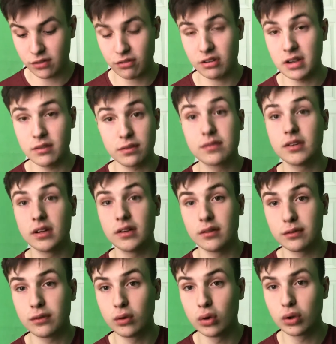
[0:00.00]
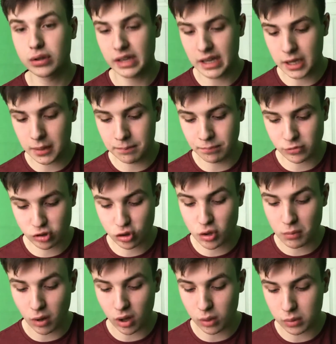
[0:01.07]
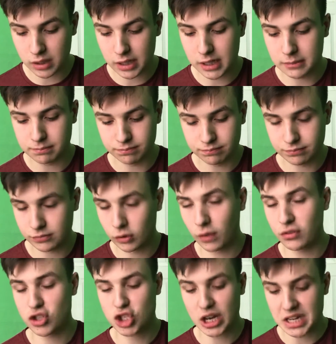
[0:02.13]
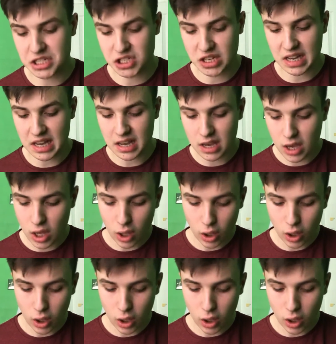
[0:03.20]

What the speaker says: 2-mile novice chasers here.